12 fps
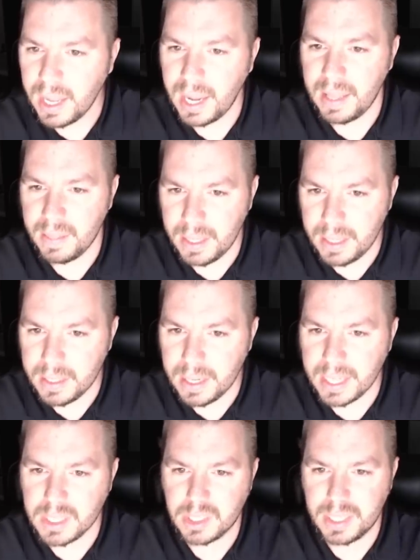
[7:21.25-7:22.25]
And then
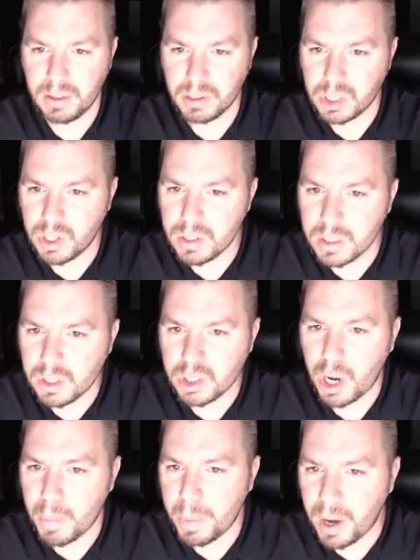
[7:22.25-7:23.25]
as sellers started to
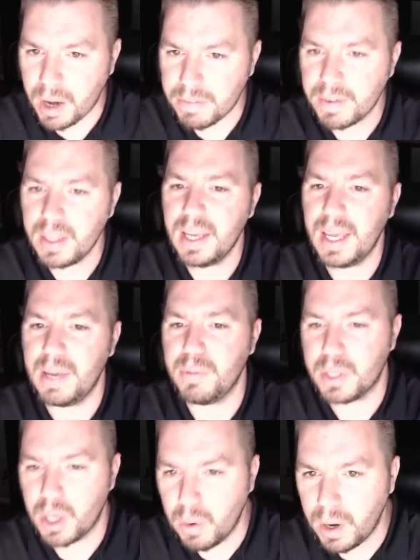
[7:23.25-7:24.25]
drop off, it
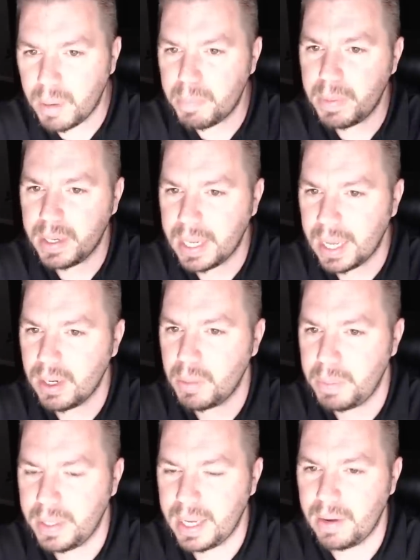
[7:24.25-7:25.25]
would go up and down,
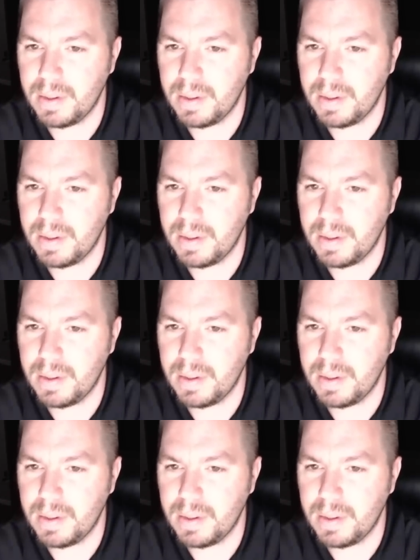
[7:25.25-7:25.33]
up and down.